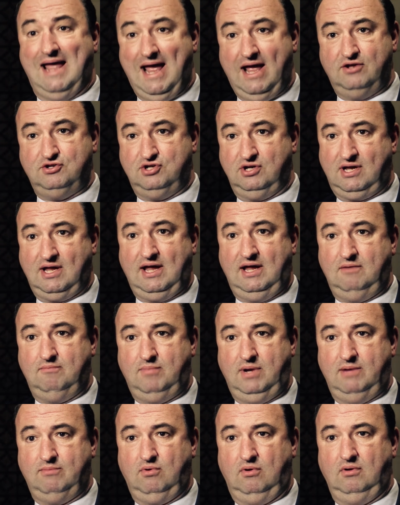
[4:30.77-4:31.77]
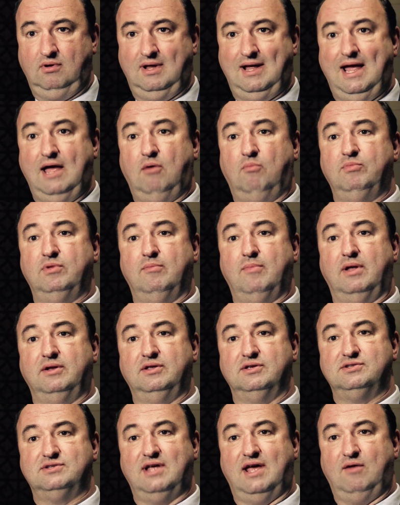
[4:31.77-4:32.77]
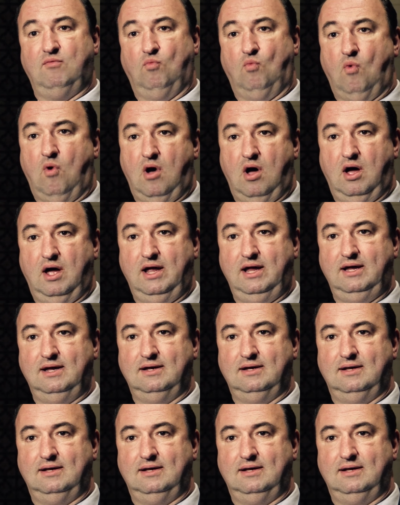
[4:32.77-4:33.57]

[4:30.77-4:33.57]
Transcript: educate people, help them understand why.